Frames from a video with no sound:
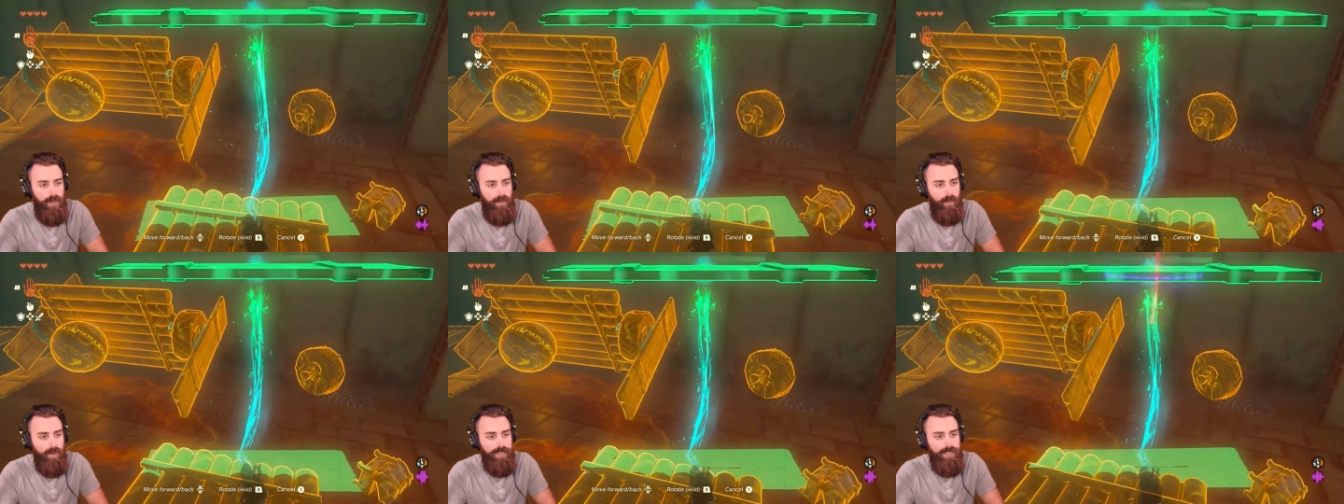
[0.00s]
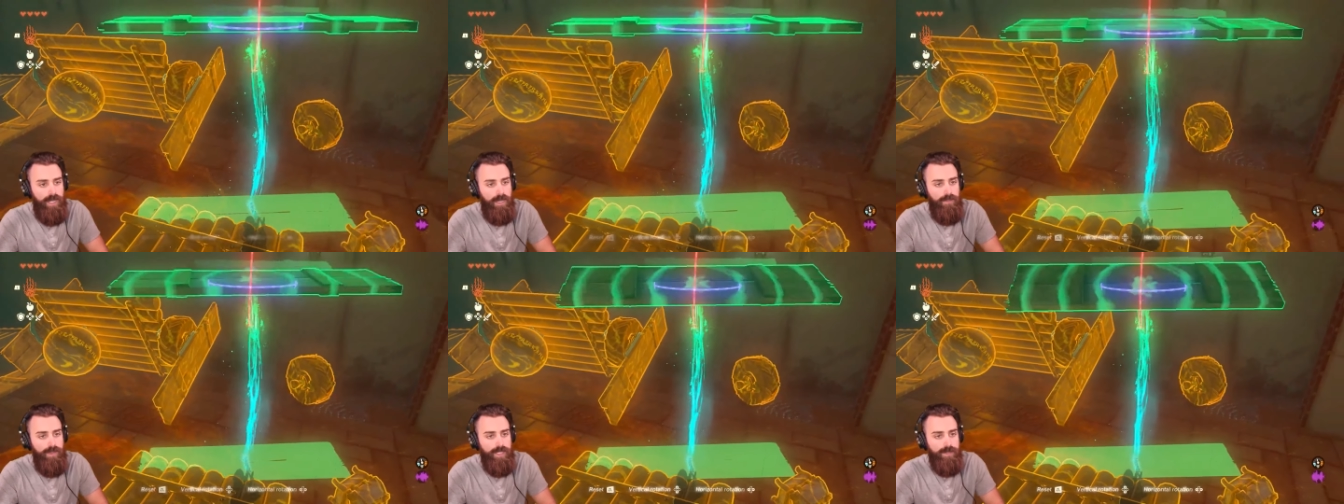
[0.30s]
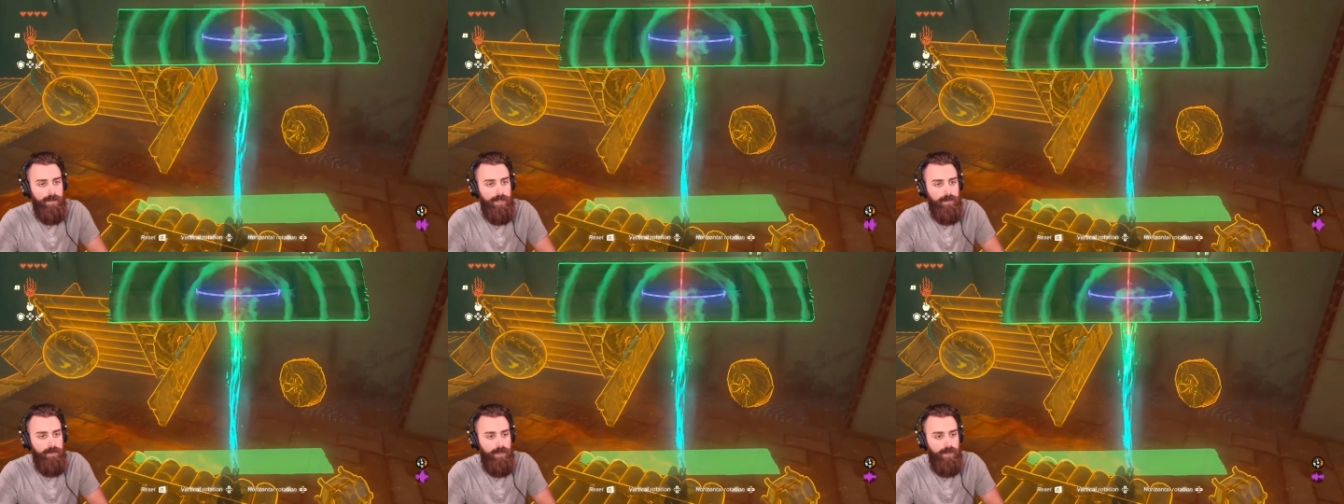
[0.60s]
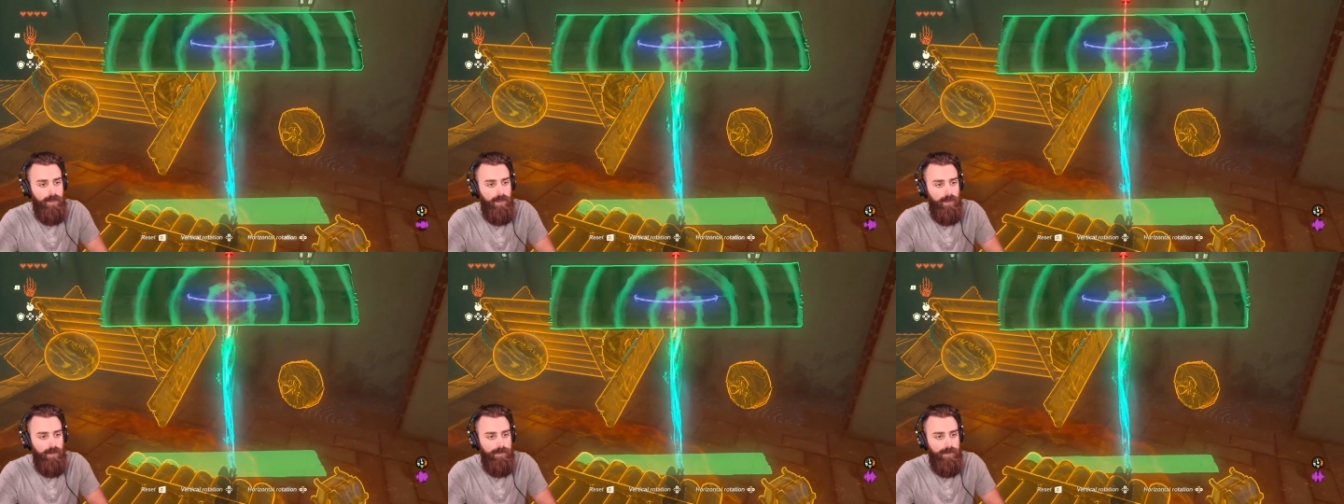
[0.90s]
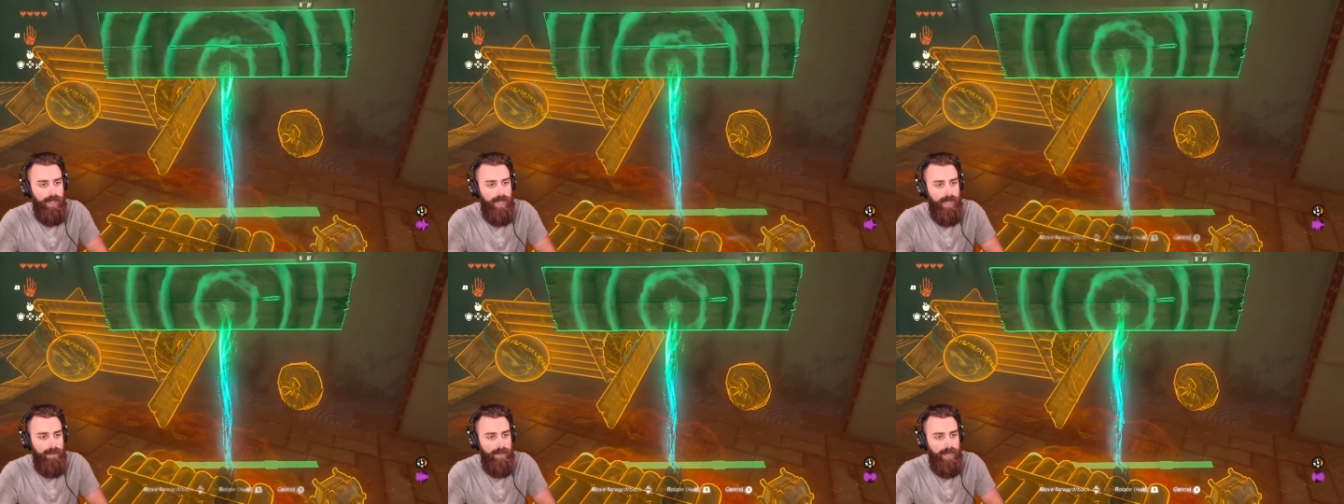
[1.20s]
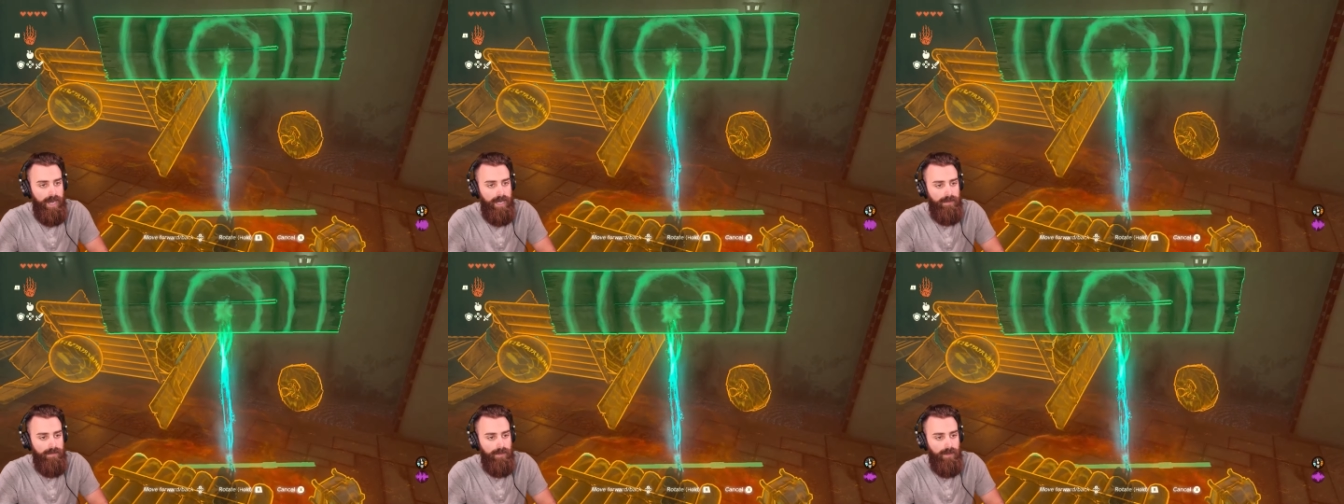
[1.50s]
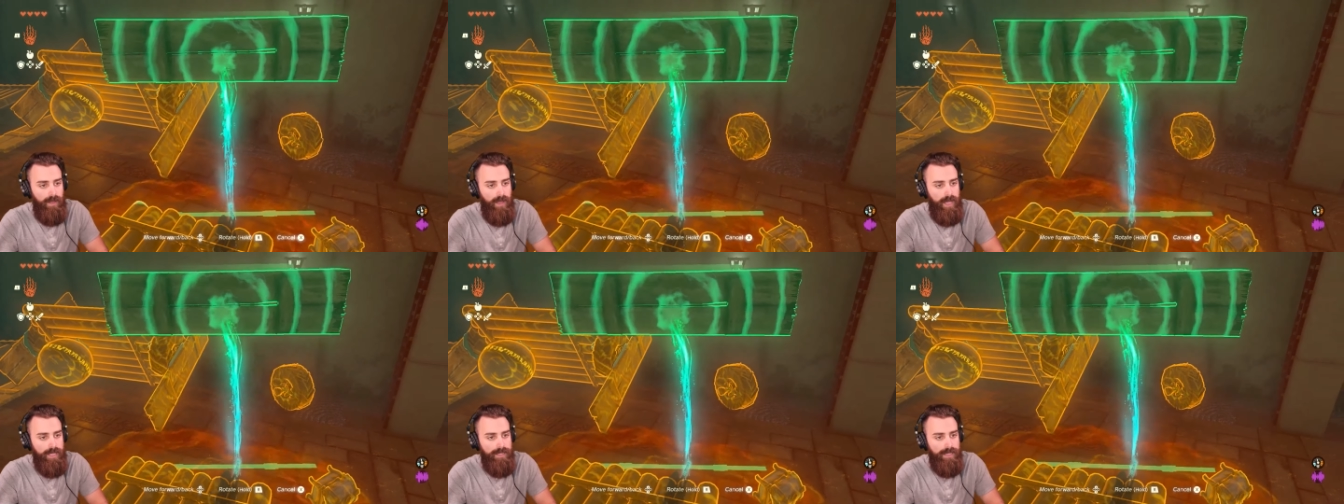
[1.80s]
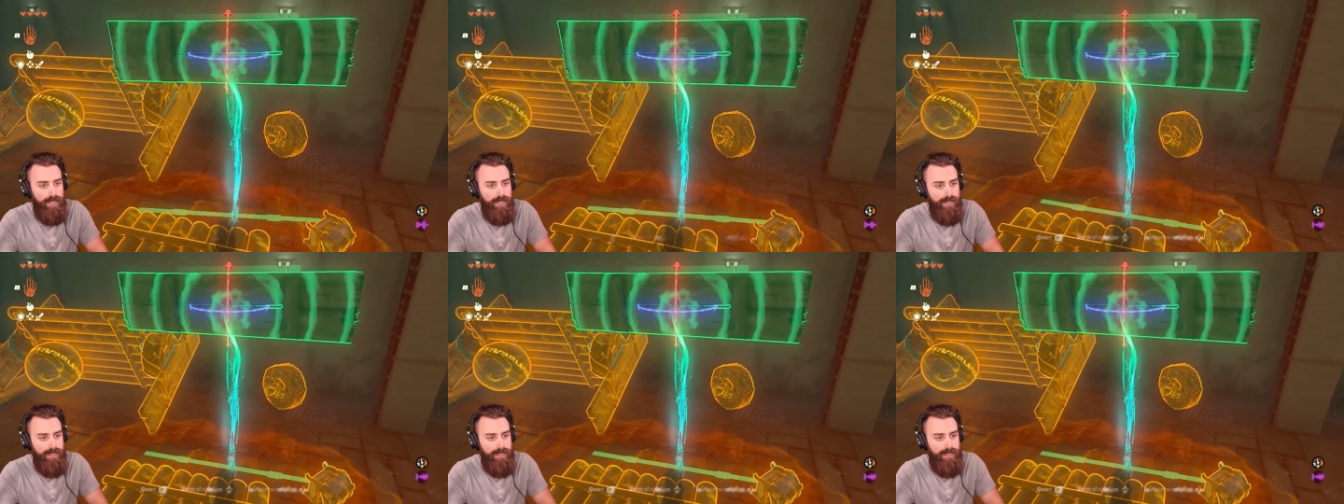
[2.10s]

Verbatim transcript: Was there this much wood the whole time and I didn't realize it?